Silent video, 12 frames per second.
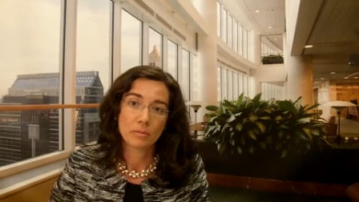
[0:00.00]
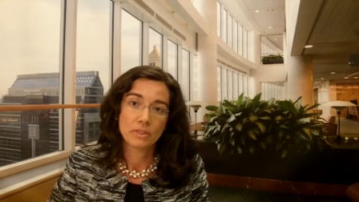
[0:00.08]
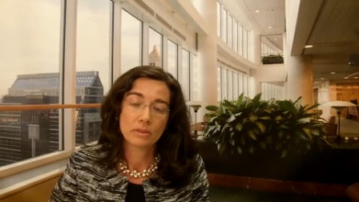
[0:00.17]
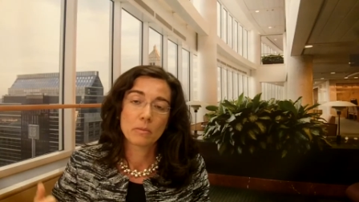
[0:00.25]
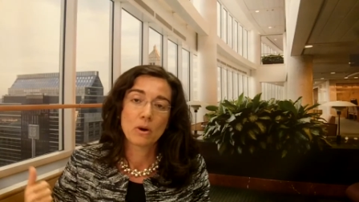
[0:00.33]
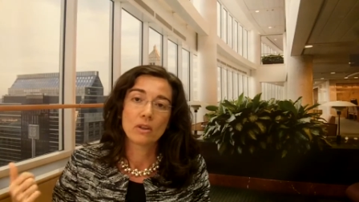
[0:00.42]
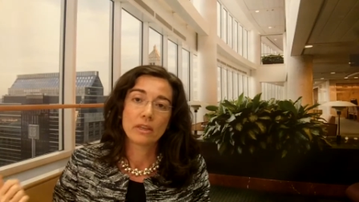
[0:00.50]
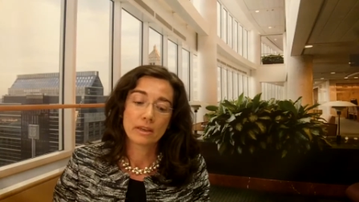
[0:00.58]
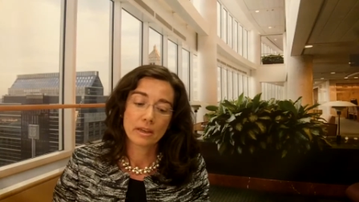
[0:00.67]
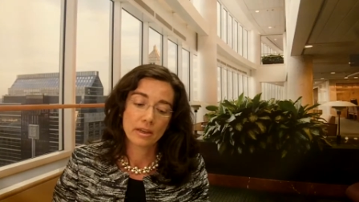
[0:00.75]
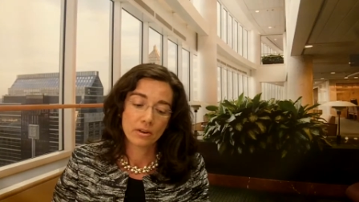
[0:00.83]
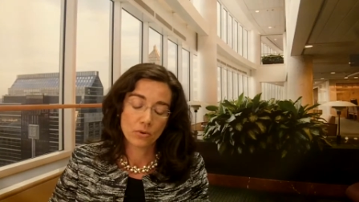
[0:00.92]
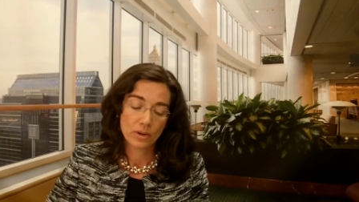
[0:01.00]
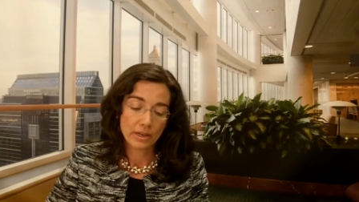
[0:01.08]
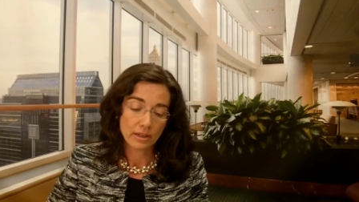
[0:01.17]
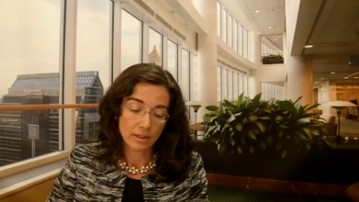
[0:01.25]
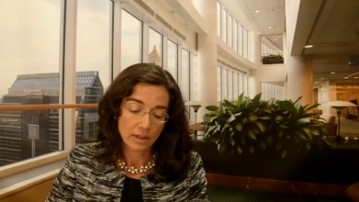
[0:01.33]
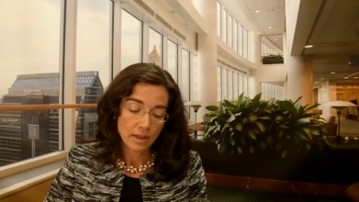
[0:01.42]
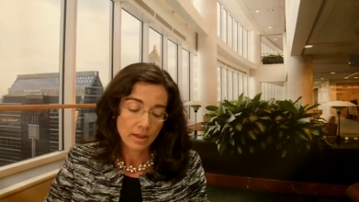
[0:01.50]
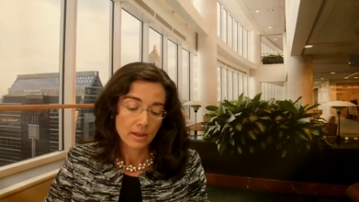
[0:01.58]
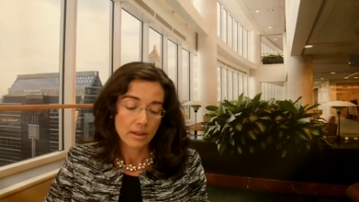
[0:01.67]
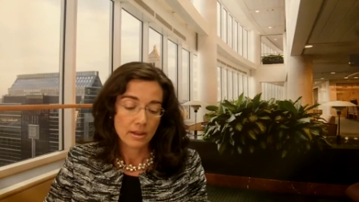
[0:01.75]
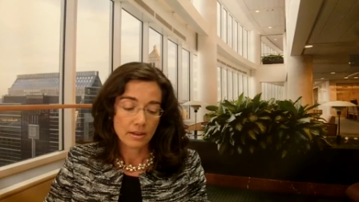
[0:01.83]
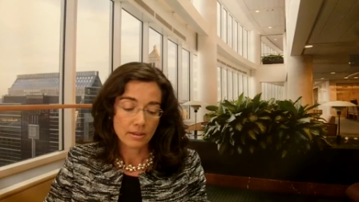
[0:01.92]
metabolic, and renal
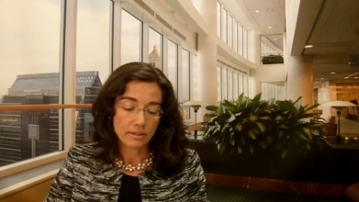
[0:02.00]
uh,